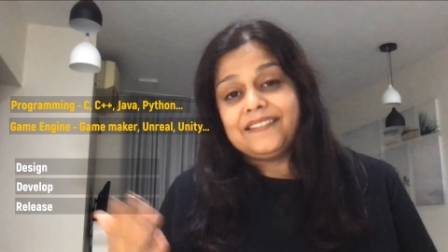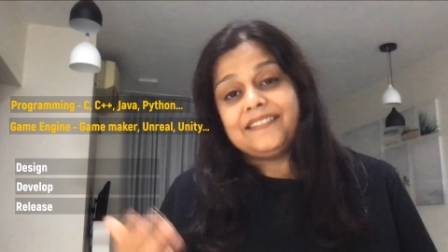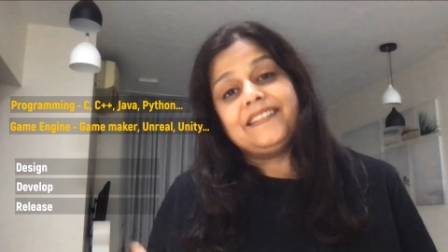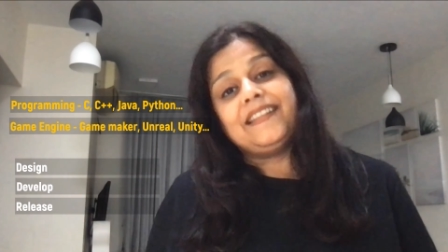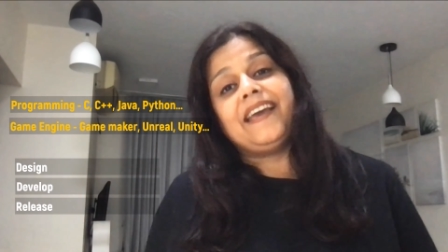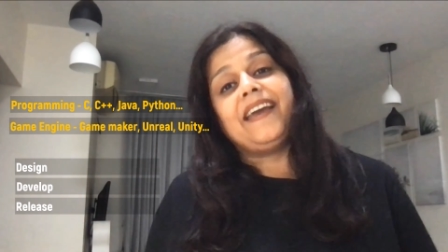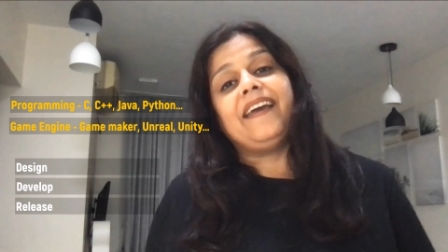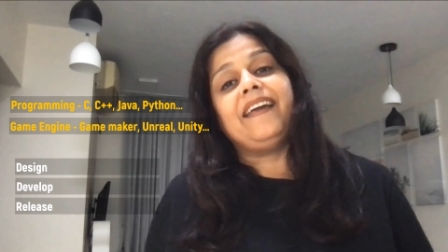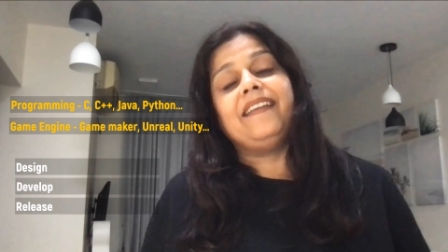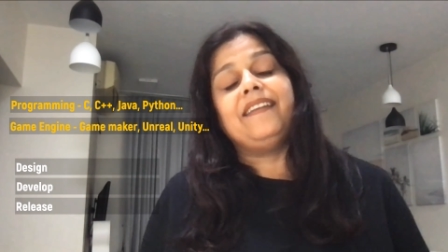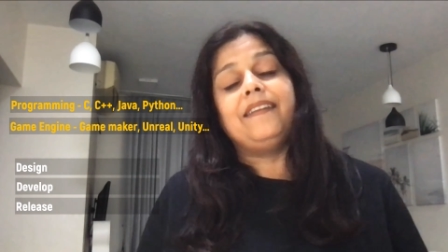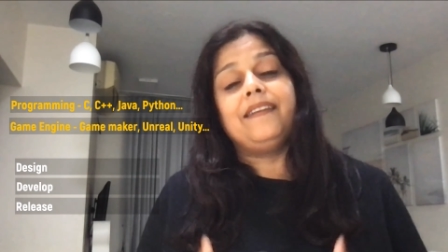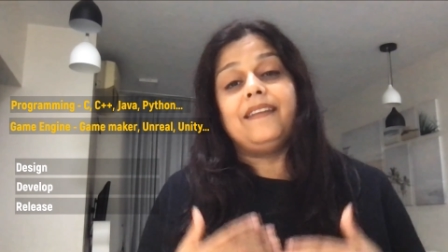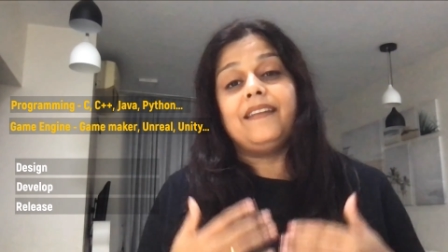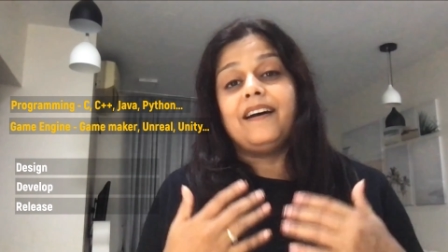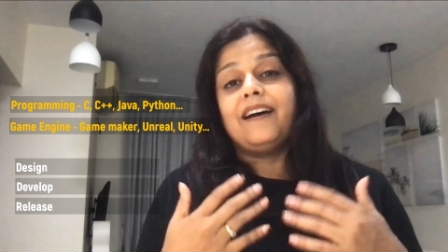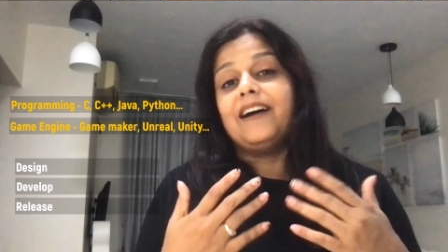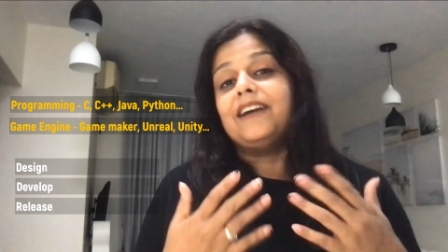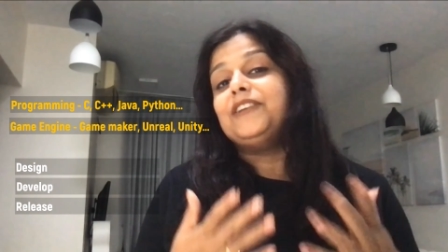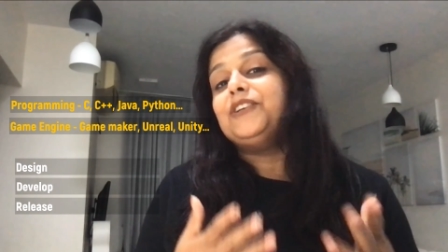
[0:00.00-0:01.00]
then
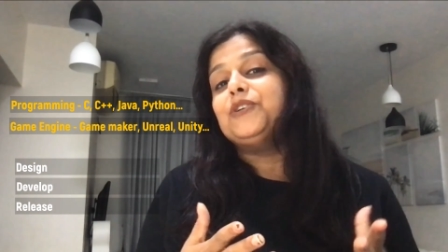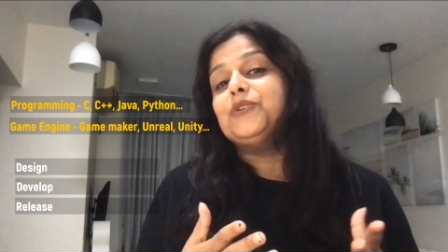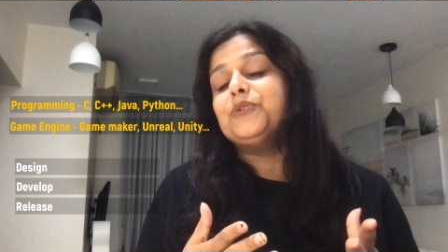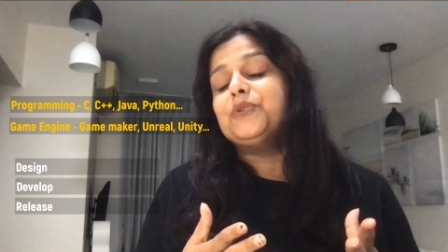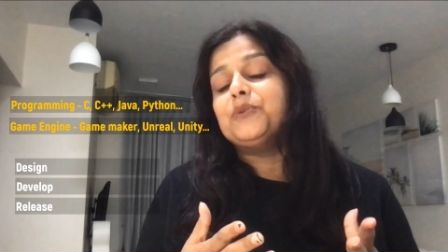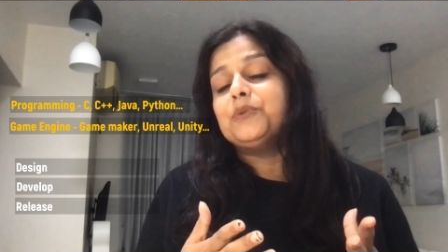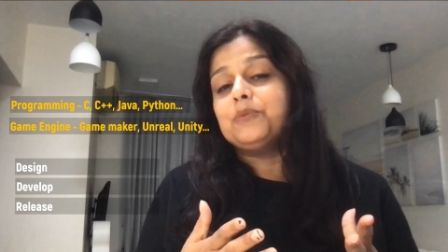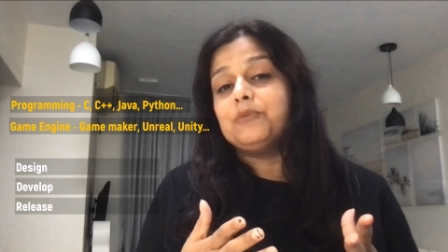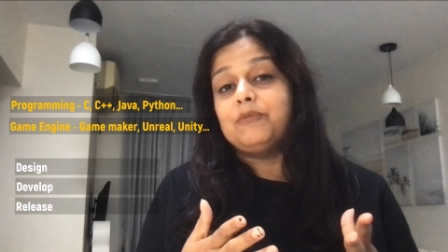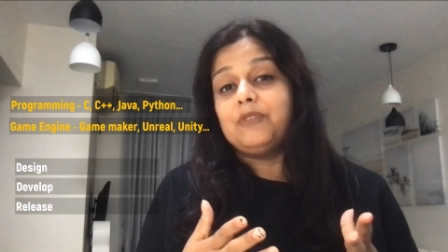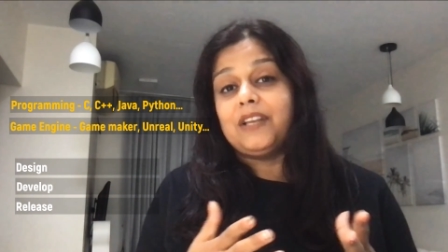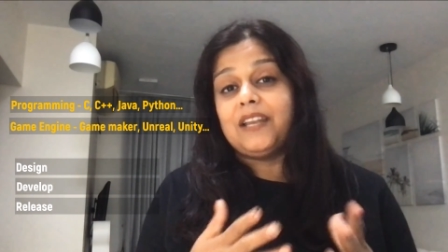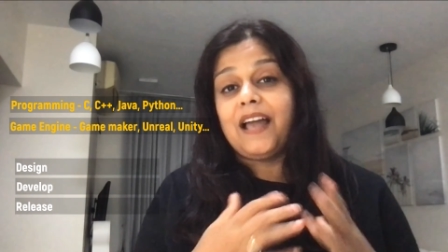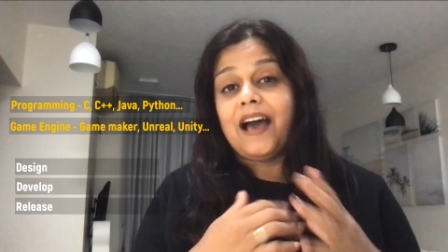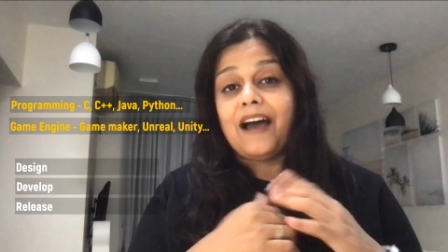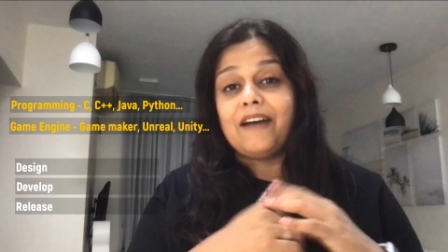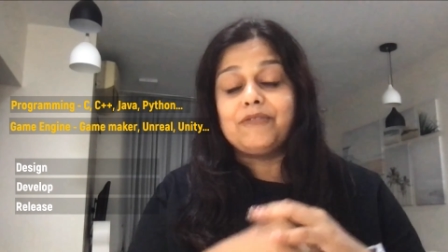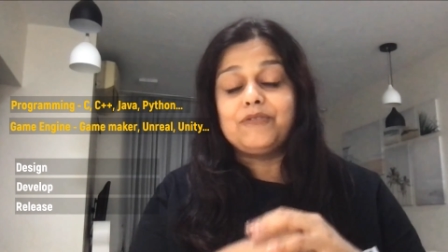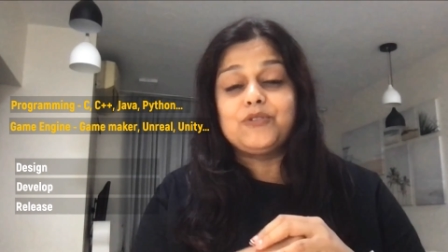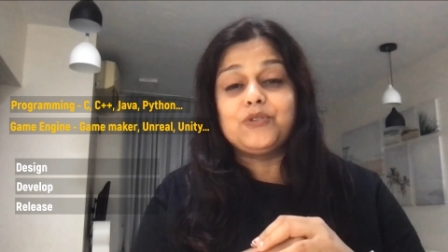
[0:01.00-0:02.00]
uh, you will
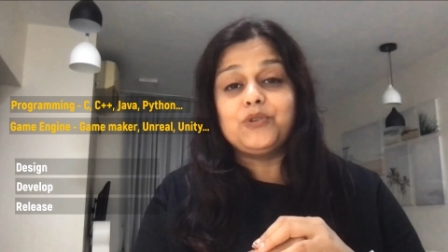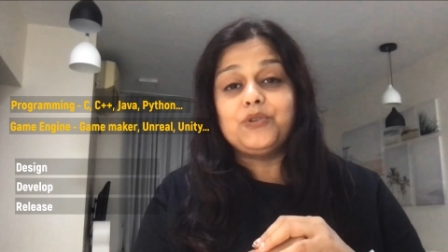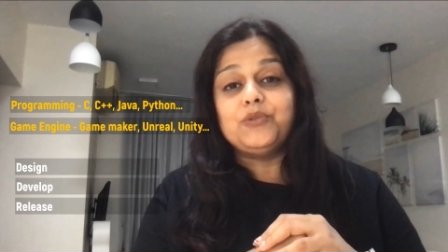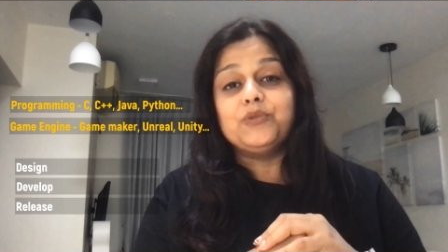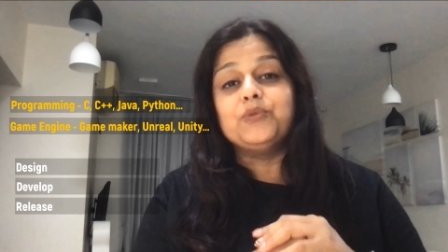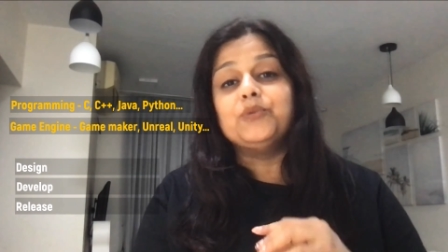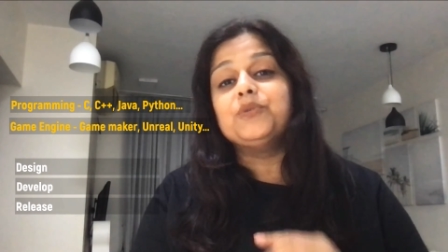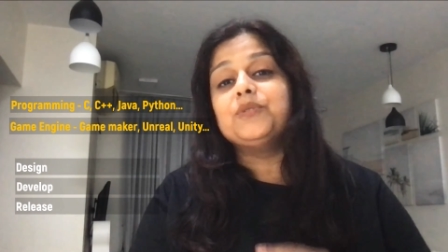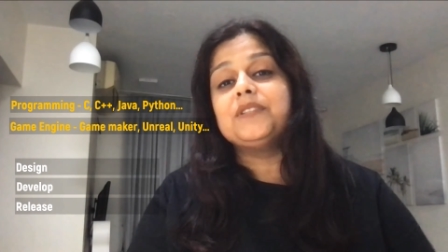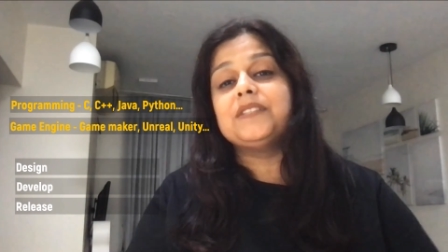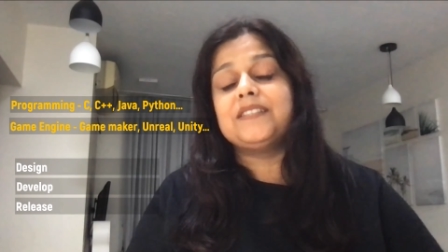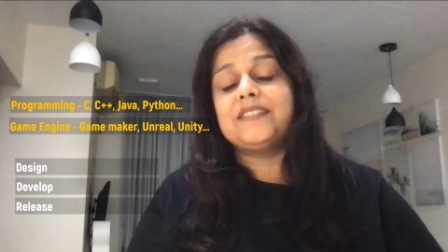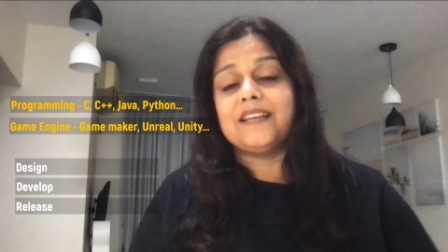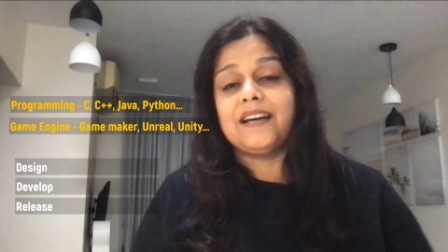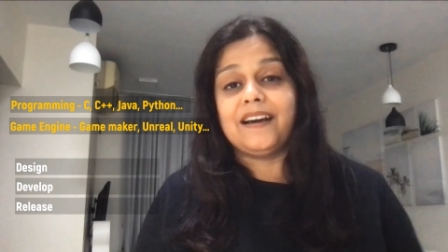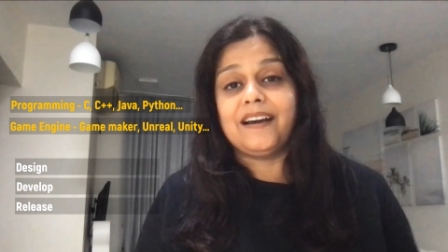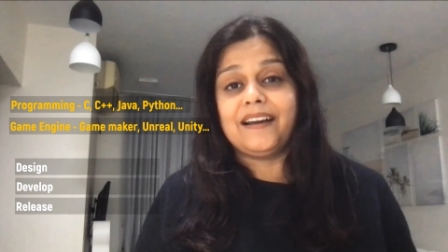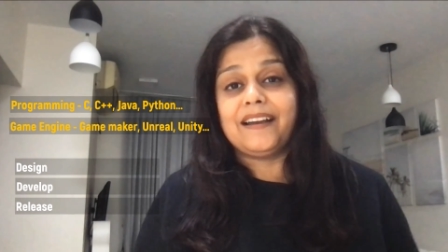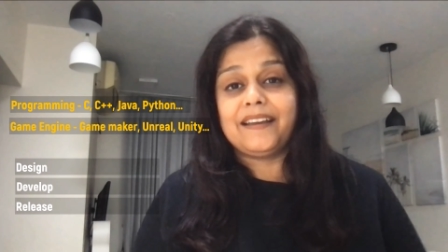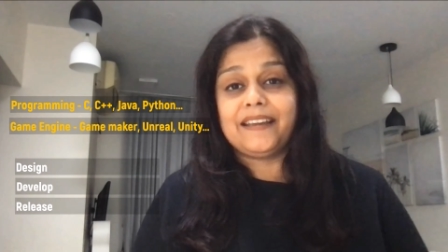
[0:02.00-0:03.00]
have to use
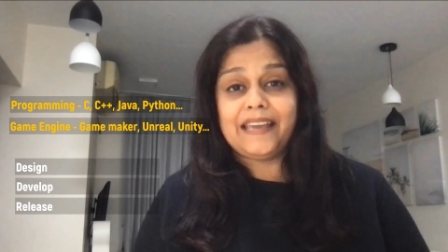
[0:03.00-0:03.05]
uh,